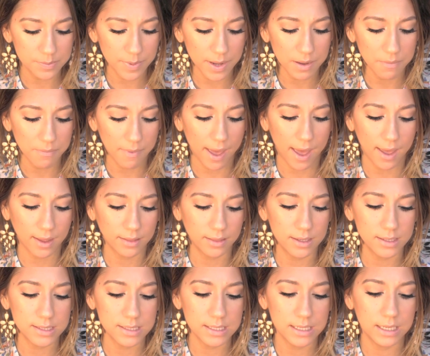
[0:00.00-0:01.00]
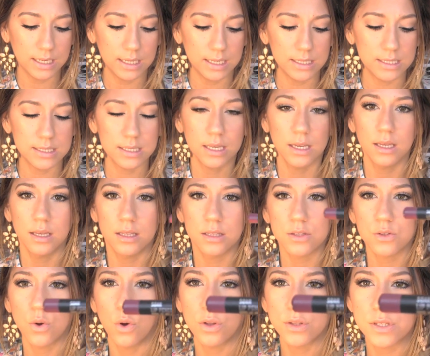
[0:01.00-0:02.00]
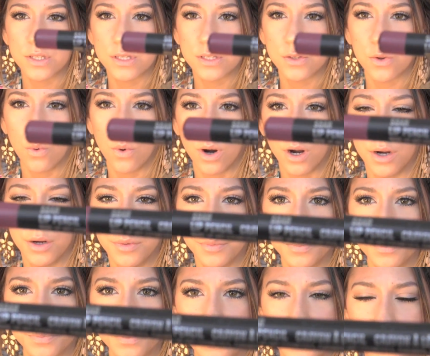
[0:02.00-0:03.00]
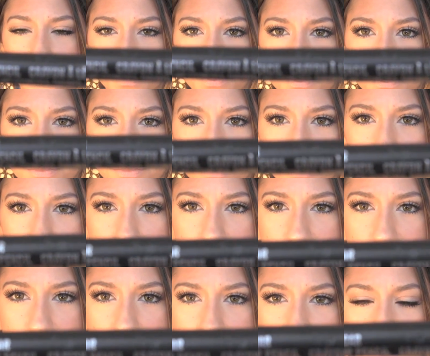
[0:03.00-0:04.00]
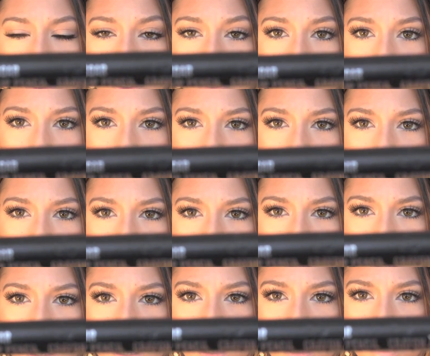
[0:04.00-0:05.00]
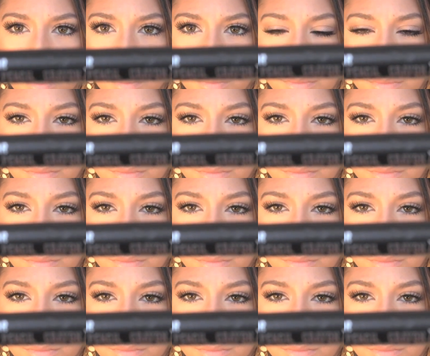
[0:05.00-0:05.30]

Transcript: is by MAC. It's called Soar. I don't know if it's picking that up.